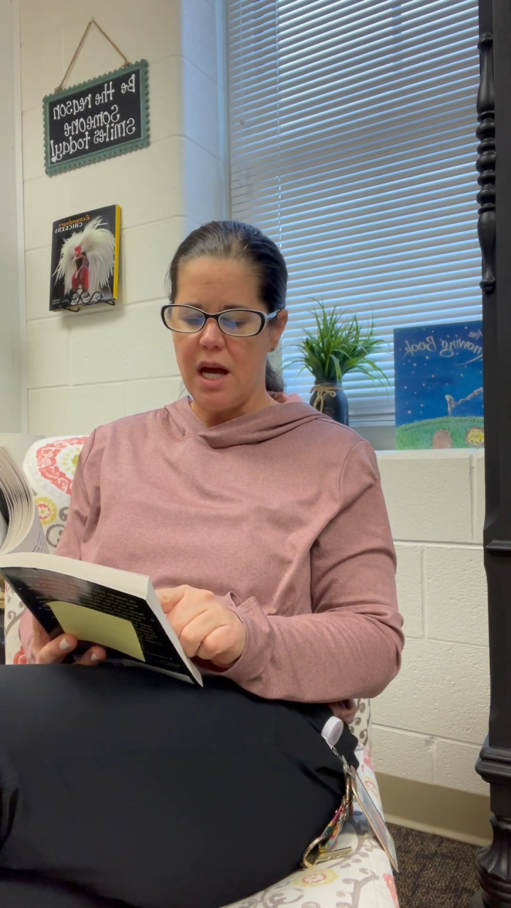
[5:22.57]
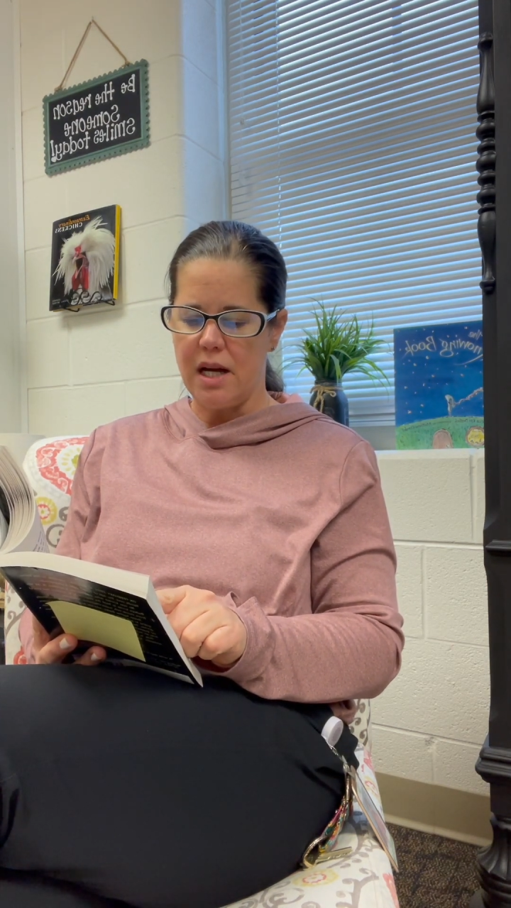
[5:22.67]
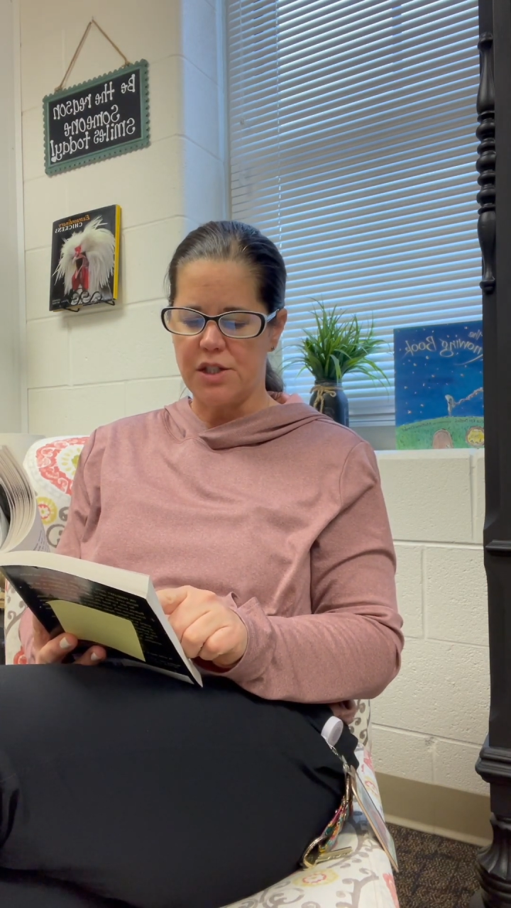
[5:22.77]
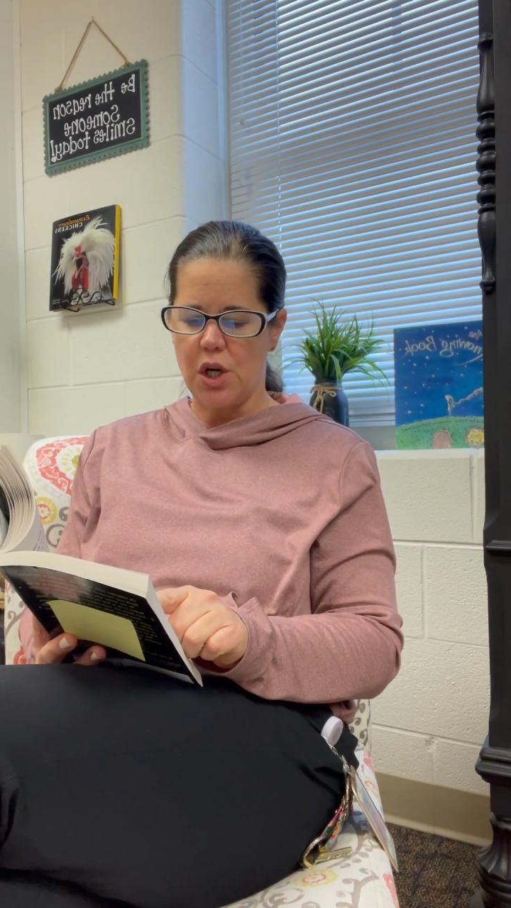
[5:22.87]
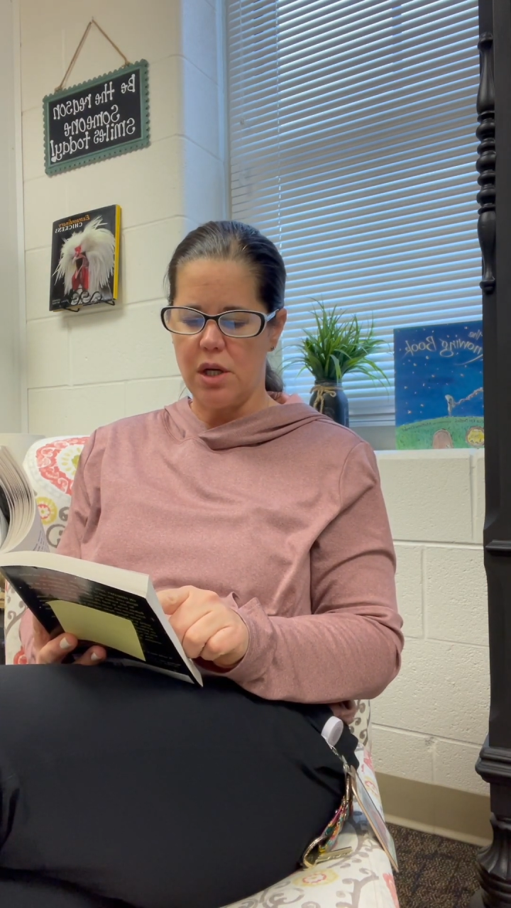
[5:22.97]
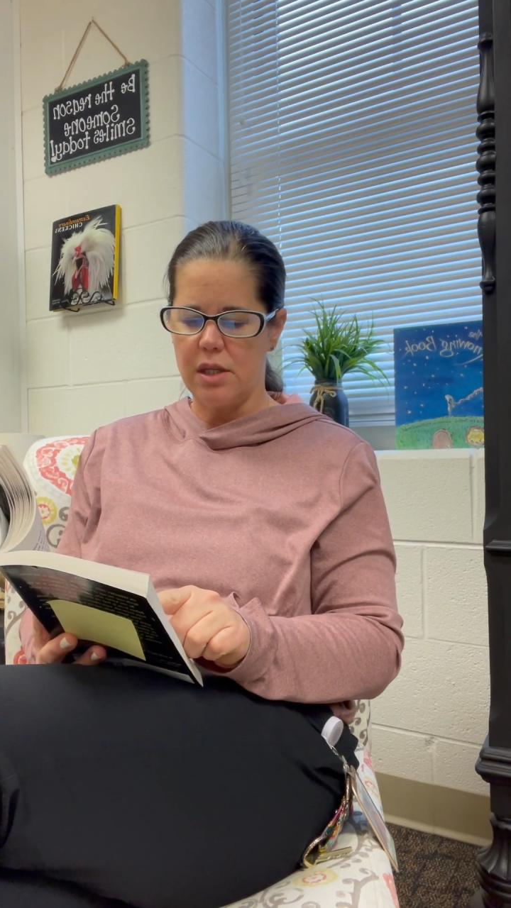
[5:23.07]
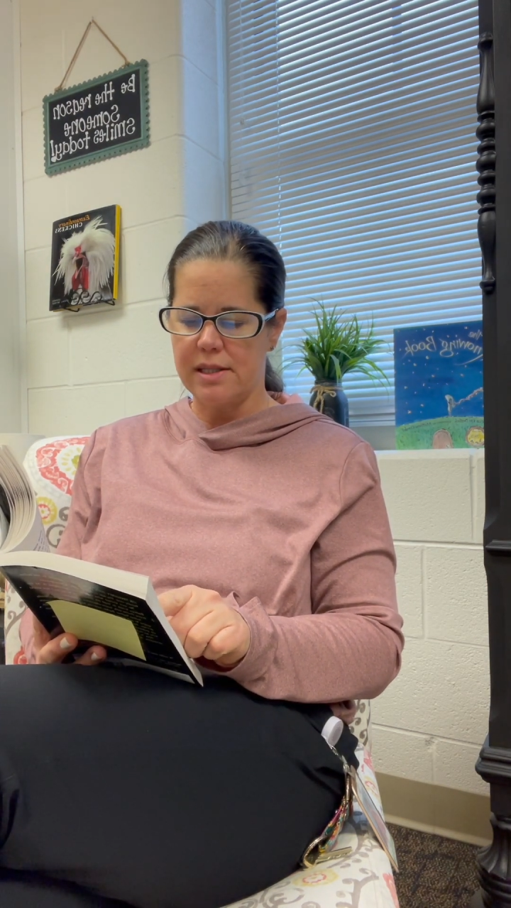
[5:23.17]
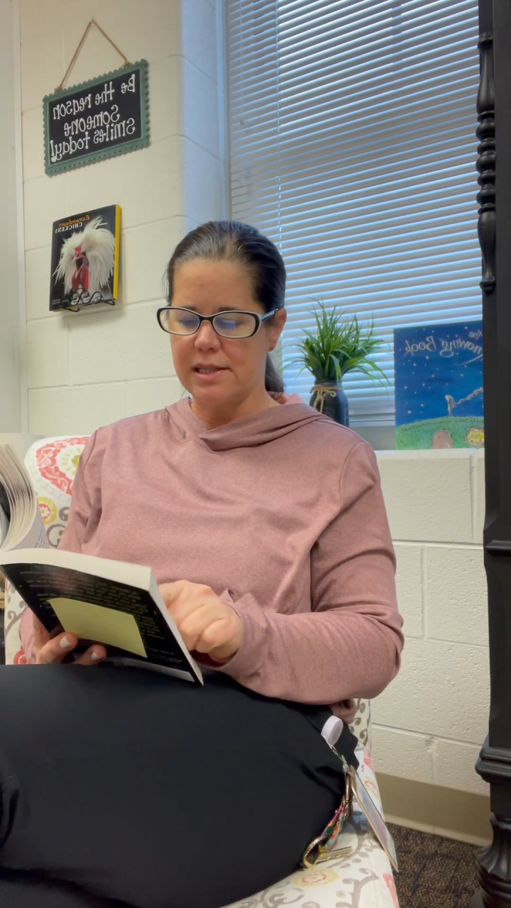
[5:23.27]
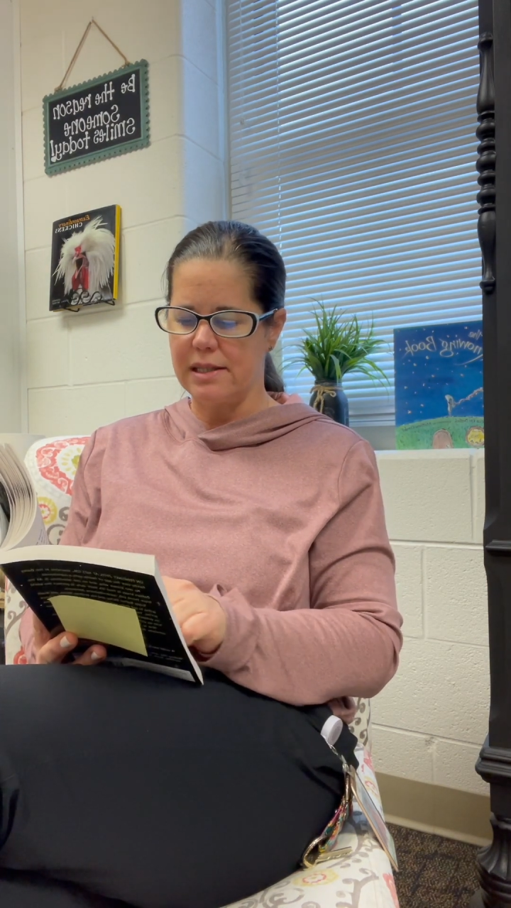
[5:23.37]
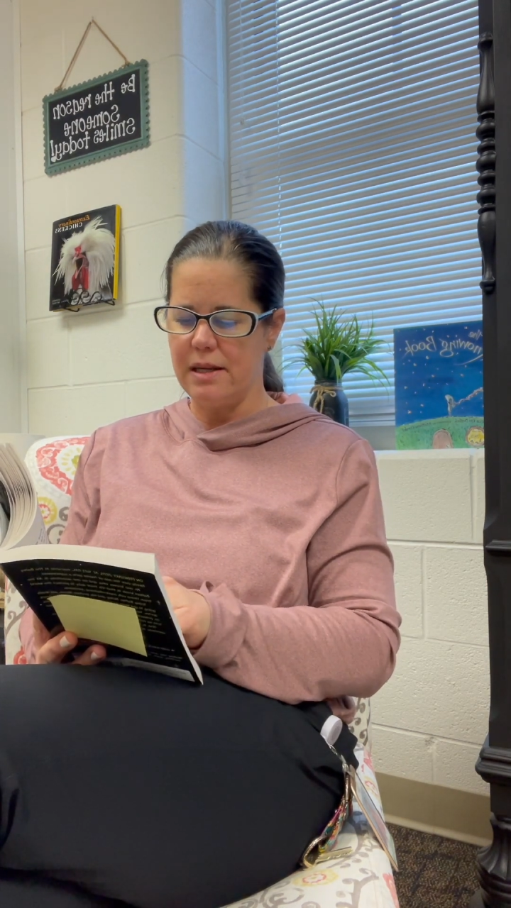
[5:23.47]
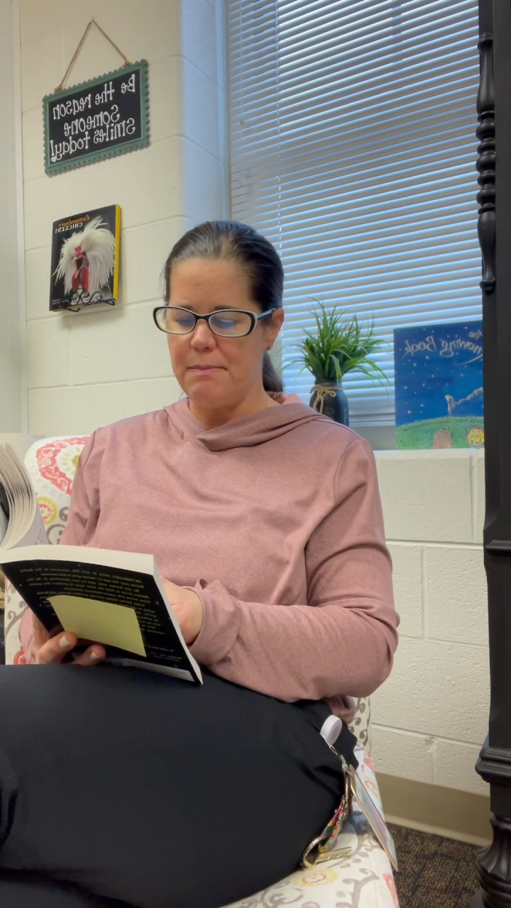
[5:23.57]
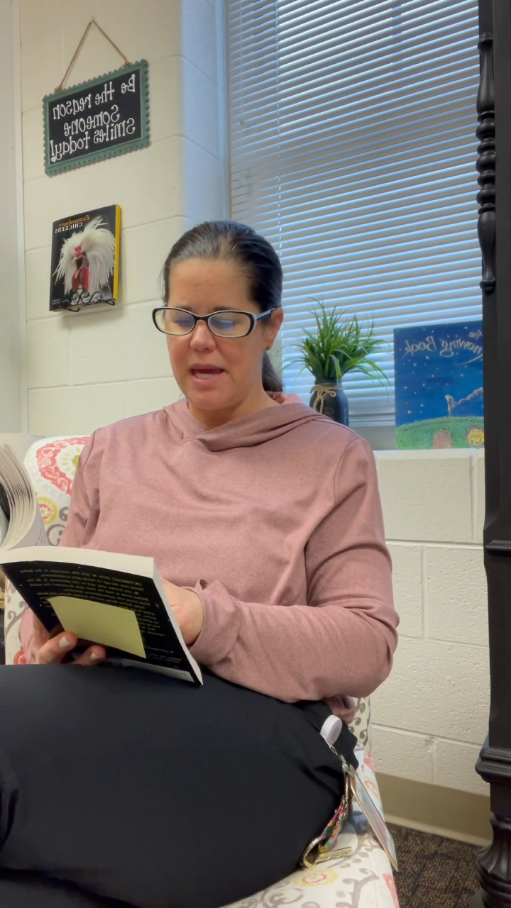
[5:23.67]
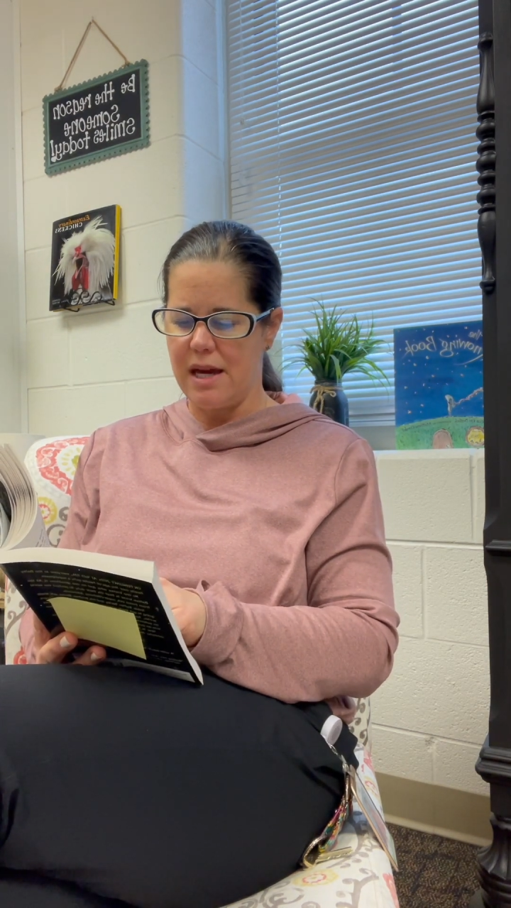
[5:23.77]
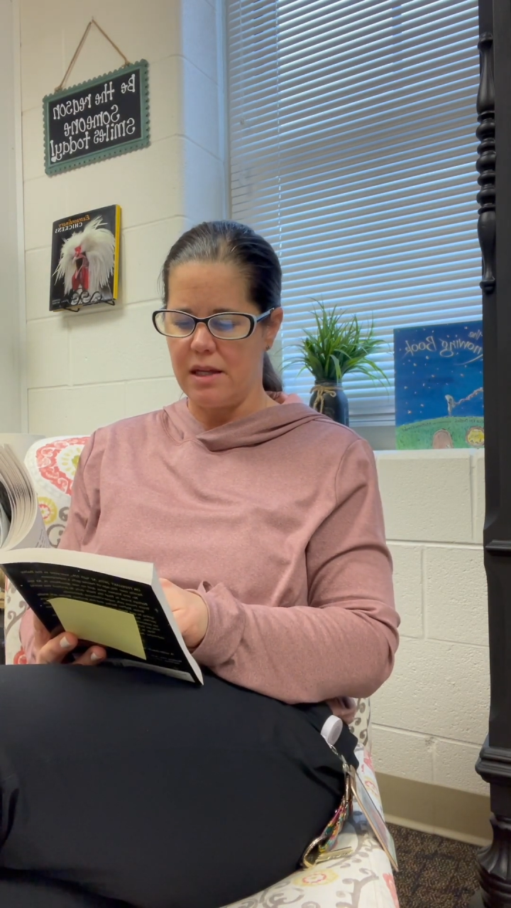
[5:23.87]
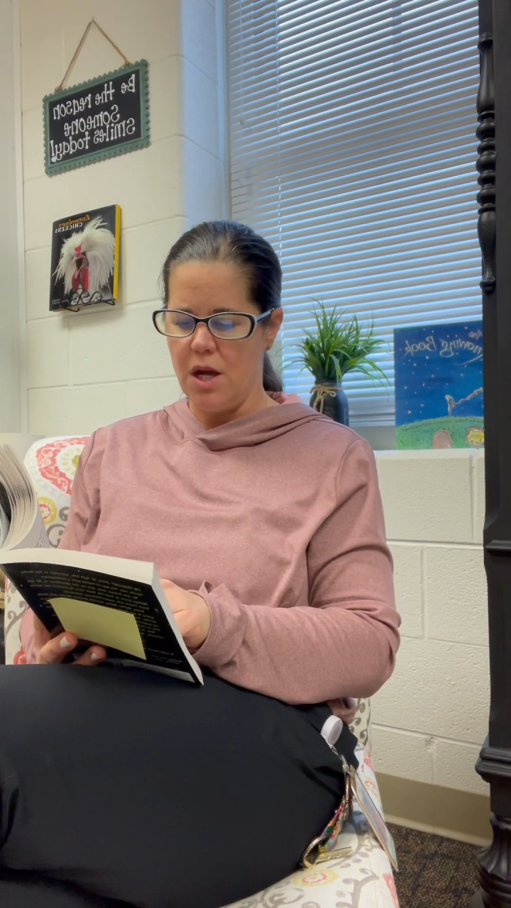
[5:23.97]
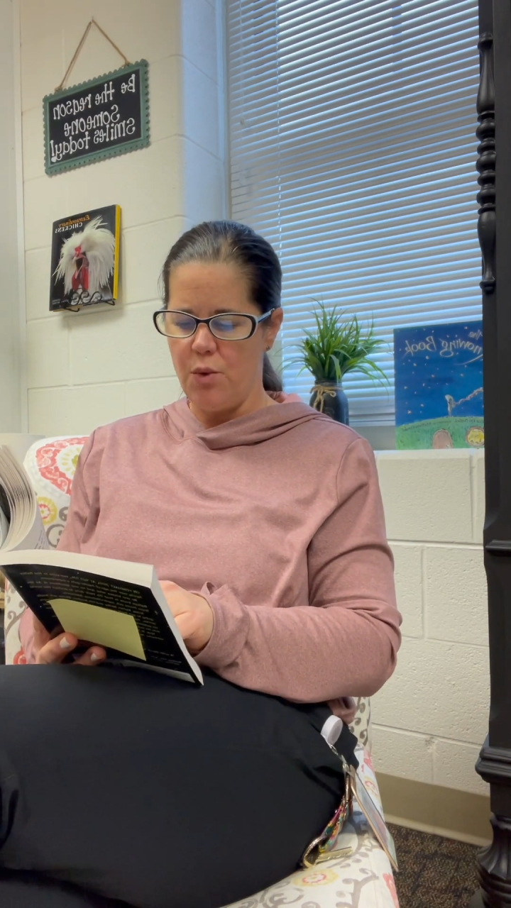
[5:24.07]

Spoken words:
A tall, slim man